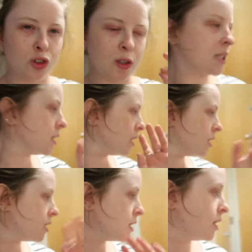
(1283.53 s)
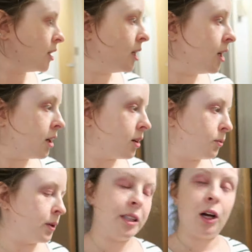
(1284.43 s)
green
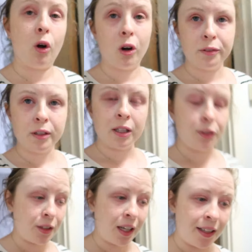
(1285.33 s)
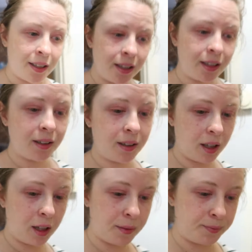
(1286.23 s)
when they're on and okay.
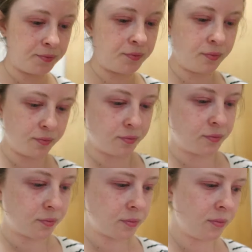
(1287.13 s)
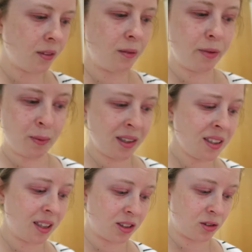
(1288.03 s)
But my
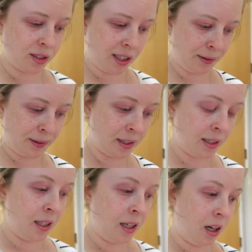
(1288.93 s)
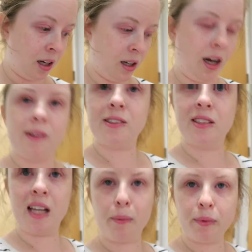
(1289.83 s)
internet's gone down. I was
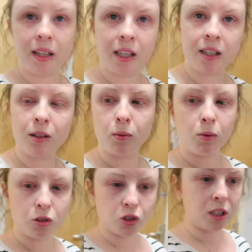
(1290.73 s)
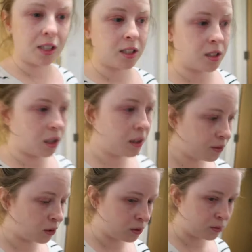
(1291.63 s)
just happily watching
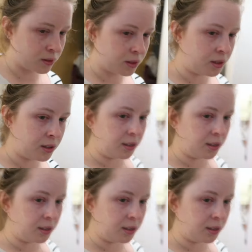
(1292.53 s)
stuff on